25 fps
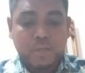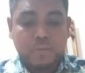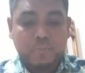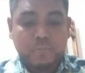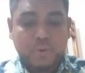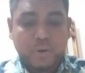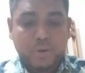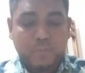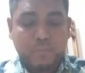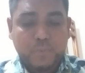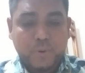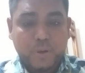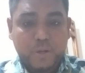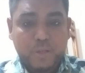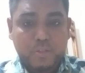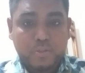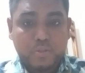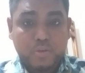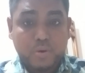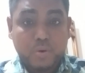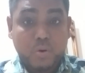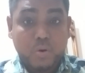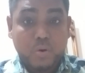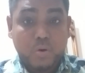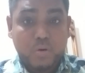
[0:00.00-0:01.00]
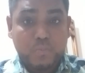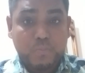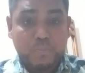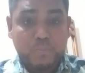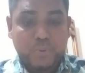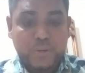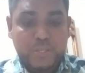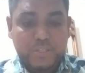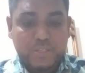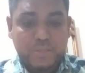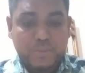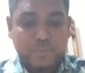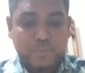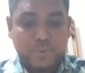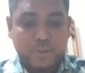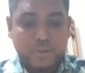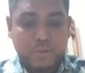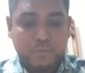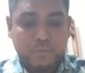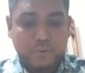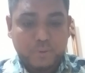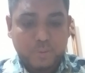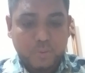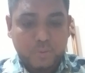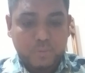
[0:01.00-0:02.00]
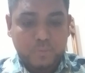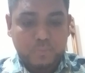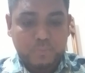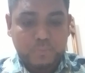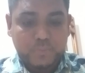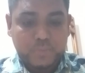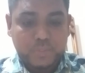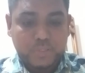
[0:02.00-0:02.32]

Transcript: or point or principle of law